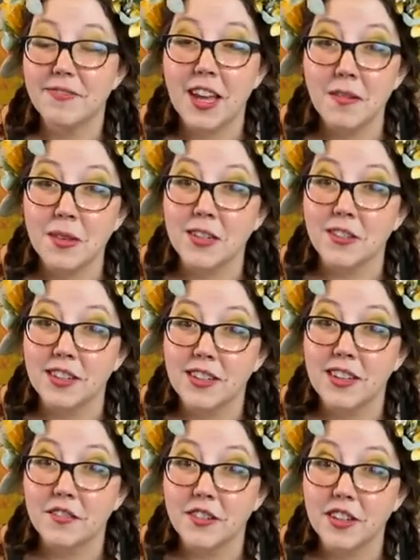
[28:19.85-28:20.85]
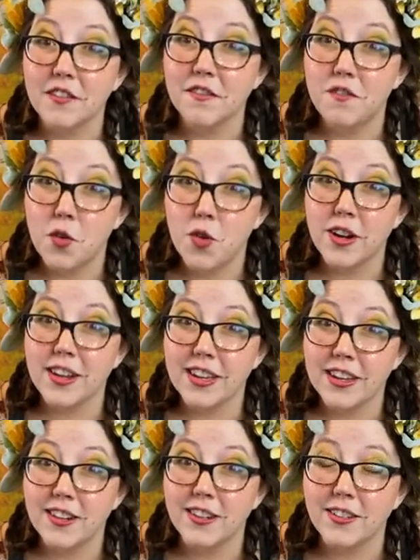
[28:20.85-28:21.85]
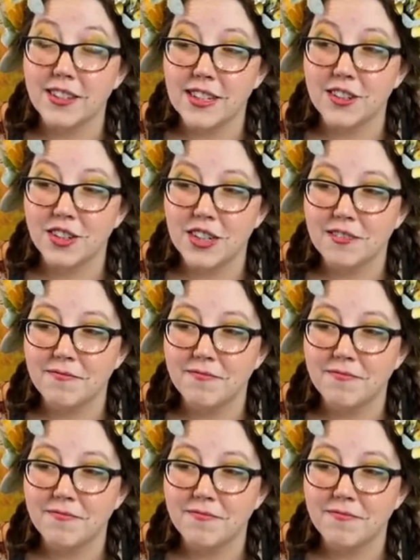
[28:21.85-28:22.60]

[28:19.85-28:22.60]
I've been doing clay for like 40 years, Kendra.